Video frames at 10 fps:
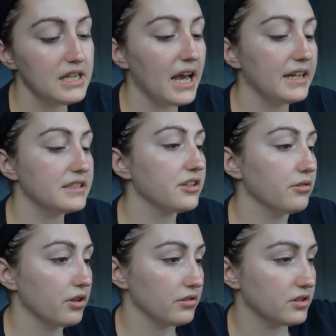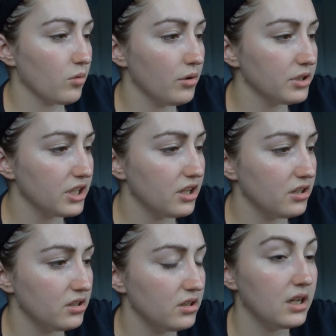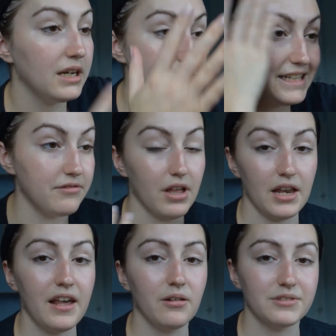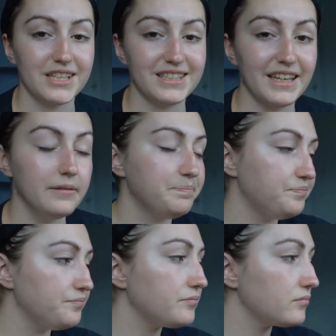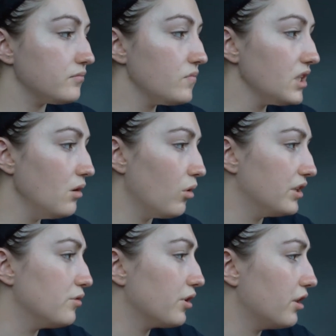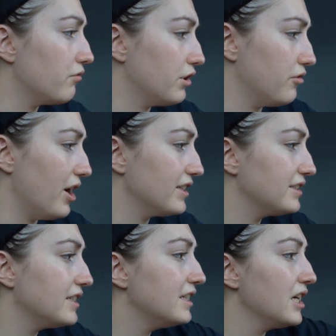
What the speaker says: And it's so good, so I'm going to leave that now to sit while I talk you through the rest.